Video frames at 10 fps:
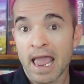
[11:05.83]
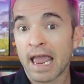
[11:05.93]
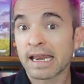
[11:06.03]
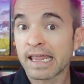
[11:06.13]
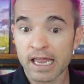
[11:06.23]

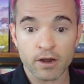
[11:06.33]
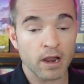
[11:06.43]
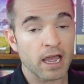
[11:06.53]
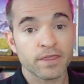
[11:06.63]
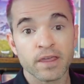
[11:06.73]
And here
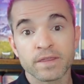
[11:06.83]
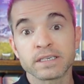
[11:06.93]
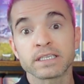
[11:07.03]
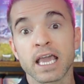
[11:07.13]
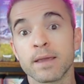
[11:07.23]
I think
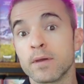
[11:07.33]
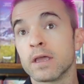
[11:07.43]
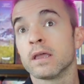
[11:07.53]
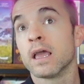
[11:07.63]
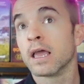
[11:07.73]
this game,
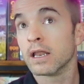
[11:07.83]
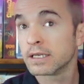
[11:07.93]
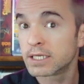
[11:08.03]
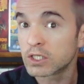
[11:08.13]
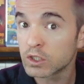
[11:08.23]

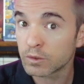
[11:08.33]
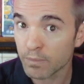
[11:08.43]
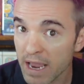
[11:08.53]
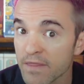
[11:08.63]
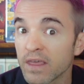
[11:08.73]

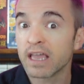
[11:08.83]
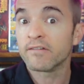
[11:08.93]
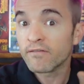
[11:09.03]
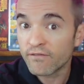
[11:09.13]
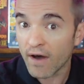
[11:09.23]
despite the
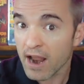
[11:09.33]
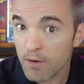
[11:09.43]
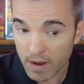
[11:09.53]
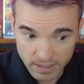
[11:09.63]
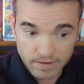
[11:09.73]

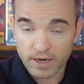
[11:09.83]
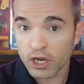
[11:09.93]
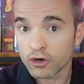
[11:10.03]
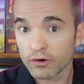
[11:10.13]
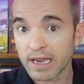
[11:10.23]
environment that
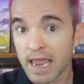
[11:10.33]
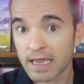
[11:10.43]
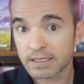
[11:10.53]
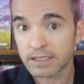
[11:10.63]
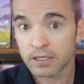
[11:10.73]
it
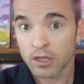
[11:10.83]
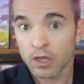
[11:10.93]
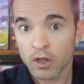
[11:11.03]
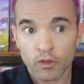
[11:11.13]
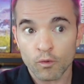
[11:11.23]
creates,
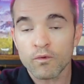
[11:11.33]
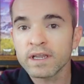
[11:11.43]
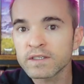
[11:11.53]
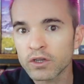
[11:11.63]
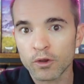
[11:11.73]
the
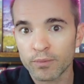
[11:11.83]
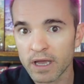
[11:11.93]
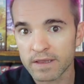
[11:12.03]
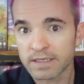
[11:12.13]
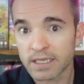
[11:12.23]
reason you
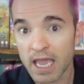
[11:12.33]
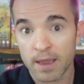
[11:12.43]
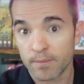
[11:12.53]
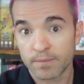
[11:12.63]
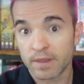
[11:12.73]
play this
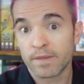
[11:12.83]
game